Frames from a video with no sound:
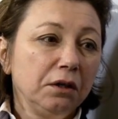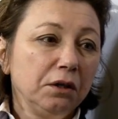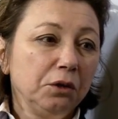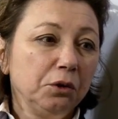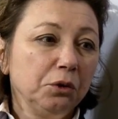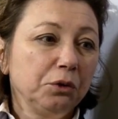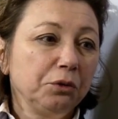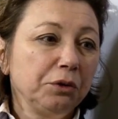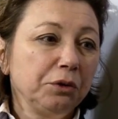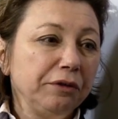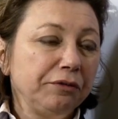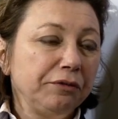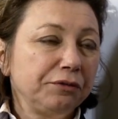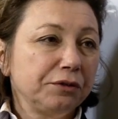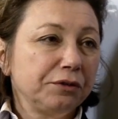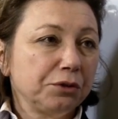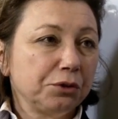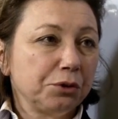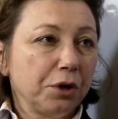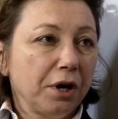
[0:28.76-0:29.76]
Look, we've
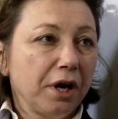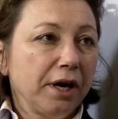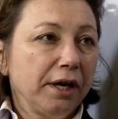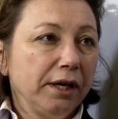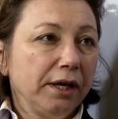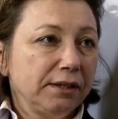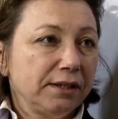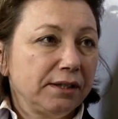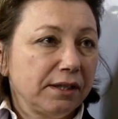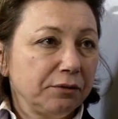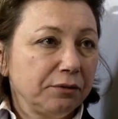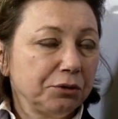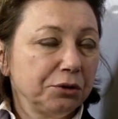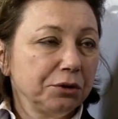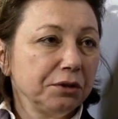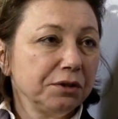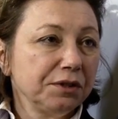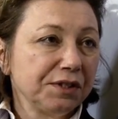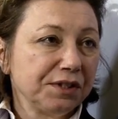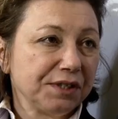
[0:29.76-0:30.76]
tried
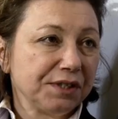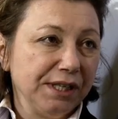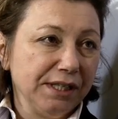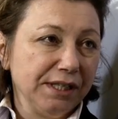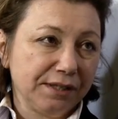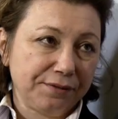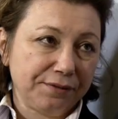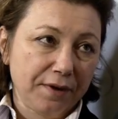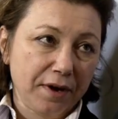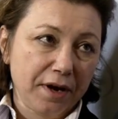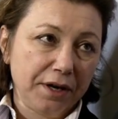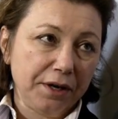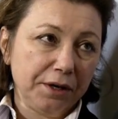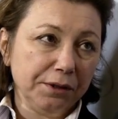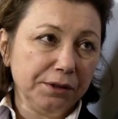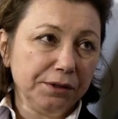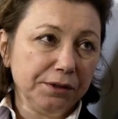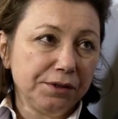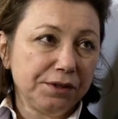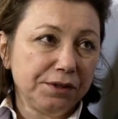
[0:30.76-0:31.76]
several
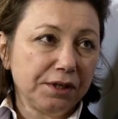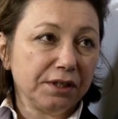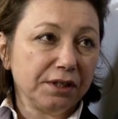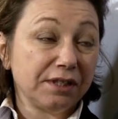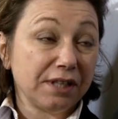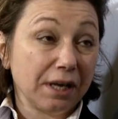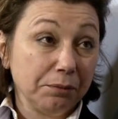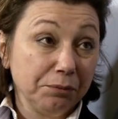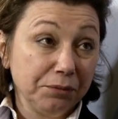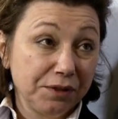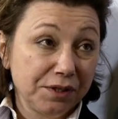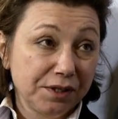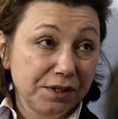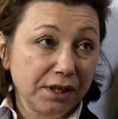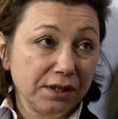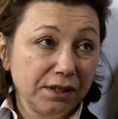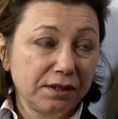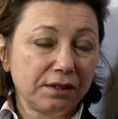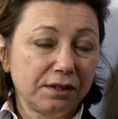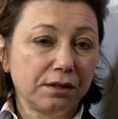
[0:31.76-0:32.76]
ceasefires, attempts
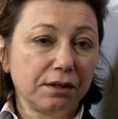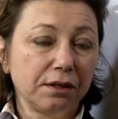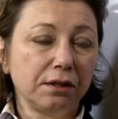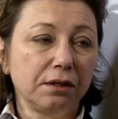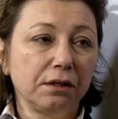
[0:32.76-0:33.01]
at